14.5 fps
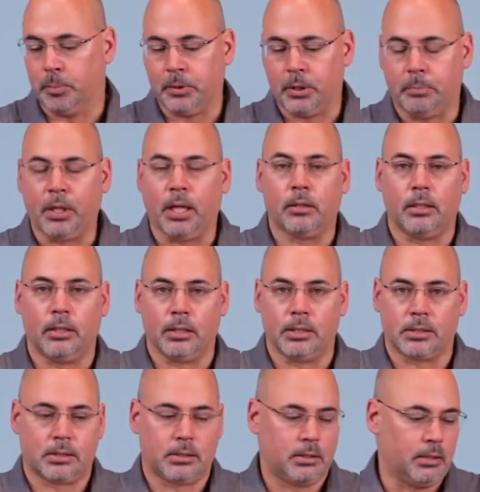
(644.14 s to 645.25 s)
proud of
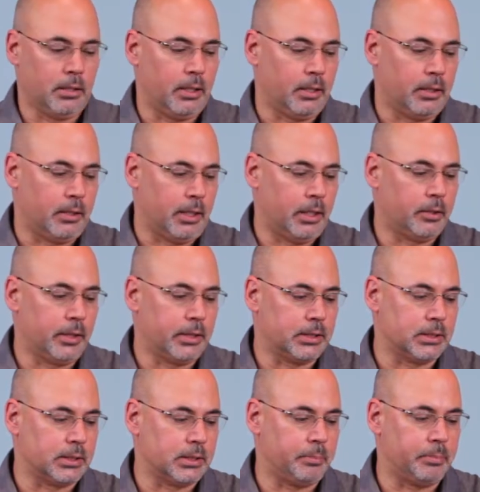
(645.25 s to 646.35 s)
this increase in
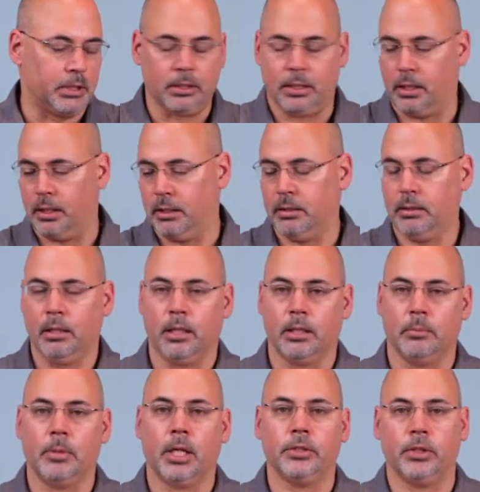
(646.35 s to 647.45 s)
stability and the
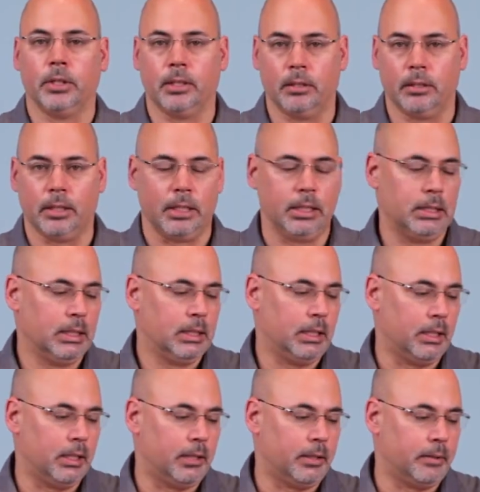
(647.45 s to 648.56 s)
modularity,
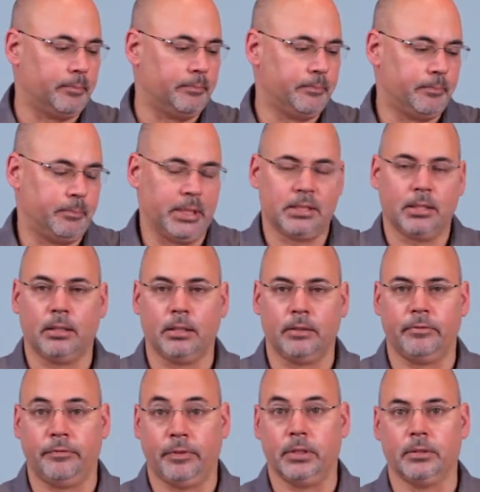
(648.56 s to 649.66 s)
basically
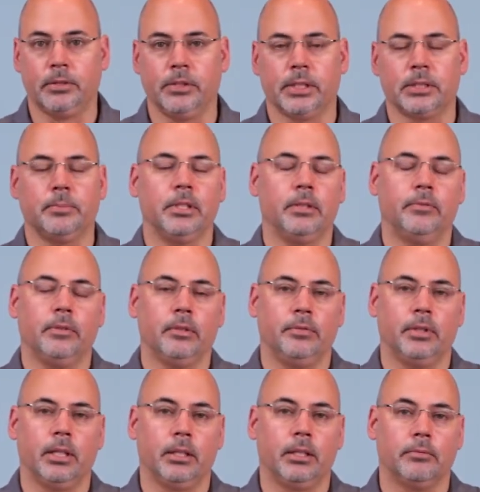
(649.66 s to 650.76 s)
field adjustment, if you
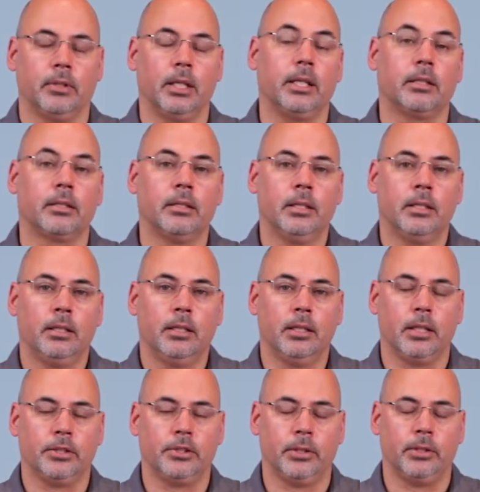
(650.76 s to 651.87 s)
like, of length,
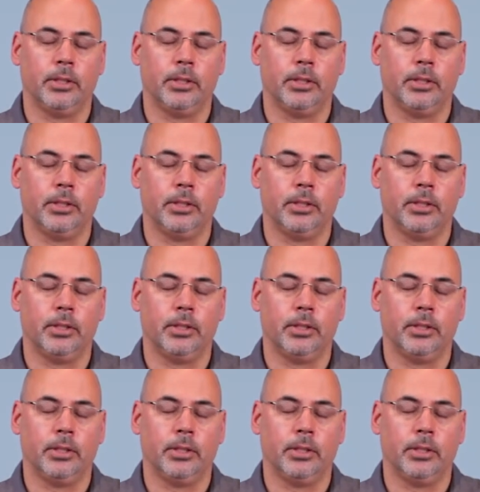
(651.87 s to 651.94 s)
should you